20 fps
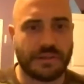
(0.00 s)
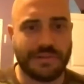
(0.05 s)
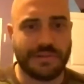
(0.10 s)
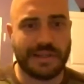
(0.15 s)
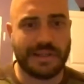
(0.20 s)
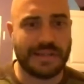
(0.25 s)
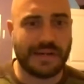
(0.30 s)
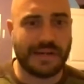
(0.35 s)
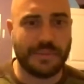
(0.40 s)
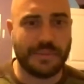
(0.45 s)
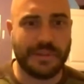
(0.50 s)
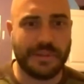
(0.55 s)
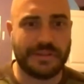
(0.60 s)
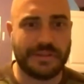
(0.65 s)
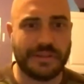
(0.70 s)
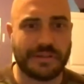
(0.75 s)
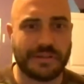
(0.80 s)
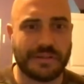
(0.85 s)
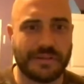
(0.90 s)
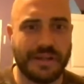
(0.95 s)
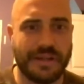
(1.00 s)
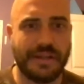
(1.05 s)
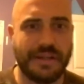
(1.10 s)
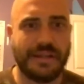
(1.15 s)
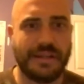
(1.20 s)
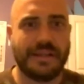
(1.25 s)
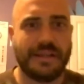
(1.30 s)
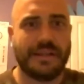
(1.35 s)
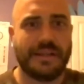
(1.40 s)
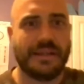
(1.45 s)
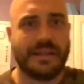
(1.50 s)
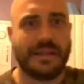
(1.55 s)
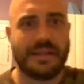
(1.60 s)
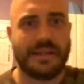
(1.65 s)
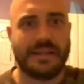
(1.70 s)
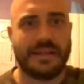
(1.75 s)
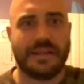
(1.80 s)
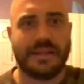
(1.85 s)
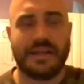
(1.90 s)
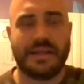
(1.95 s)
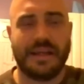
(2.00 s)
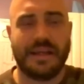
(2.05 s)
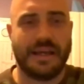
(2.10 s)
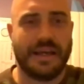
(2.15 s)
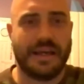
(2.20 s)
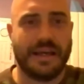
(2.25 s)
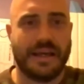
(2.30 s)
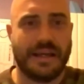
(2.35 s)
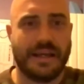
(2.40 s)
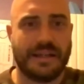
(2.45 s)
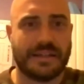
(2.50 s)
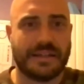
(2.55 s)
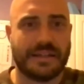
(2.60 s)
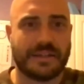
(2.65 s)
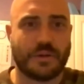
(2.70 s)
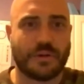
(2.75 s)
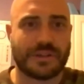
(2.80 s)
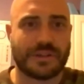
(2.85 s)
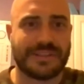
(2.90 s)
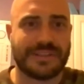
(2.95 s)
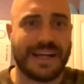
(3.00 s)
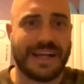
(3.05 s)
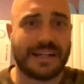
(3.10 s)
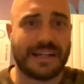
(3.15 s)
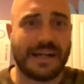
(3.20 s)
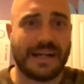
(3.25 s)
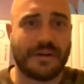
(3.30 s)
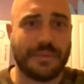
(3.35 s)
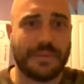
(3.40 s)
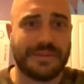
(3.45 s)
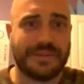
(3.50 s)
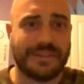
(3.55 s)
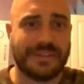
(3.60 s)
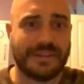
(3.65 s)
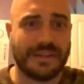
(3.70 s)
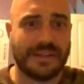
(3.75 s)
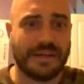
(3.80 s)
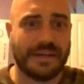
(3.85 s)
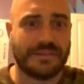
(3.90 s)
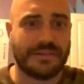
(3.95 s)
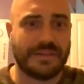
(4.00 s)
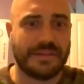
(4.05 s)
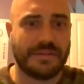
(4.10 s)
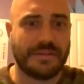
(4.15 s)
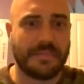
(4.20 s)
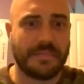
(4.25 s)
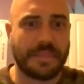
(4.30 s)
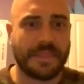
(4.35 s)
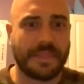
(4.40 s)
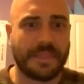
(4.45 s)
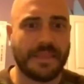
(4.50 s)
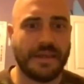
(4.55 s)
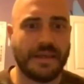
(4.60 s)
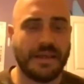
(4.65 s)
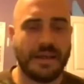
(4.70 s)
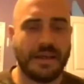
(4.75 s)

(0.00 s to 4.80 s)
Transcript: o'clock will be to your right. And of course, nine o'clock will be to your left. Got